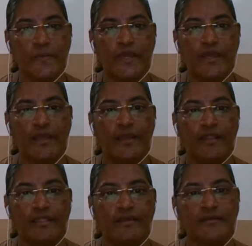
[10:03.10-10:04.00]
to be
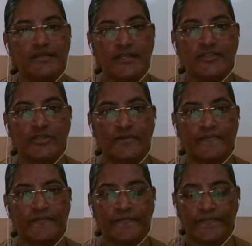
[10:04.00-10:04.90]
the teacher.
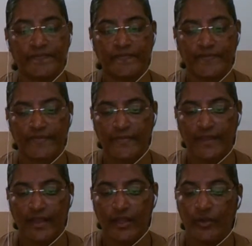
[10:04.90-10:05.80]

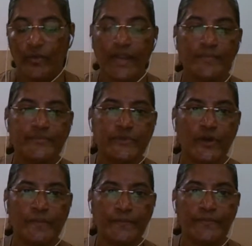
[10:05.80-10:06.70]
No
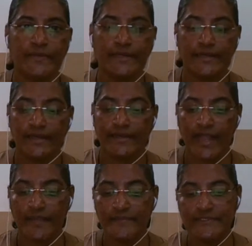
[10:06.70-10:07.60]
laptop,
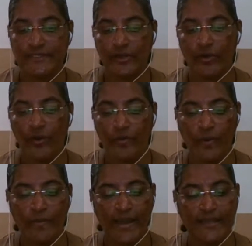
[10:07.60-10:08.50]
tabs, or
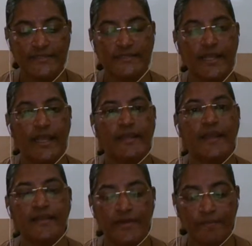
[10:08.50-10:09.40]
mobiles
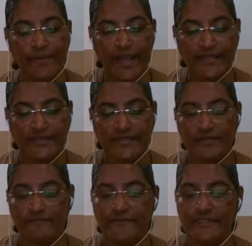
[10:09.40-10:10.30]
can replace
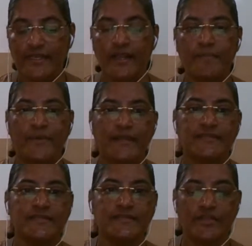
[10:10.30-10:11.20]
the physical
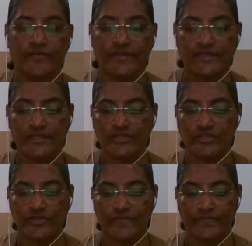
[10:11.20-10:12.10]
presence of the
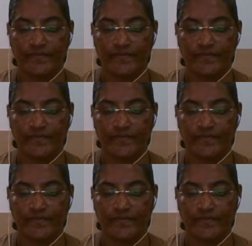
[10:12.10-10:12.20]
teacher,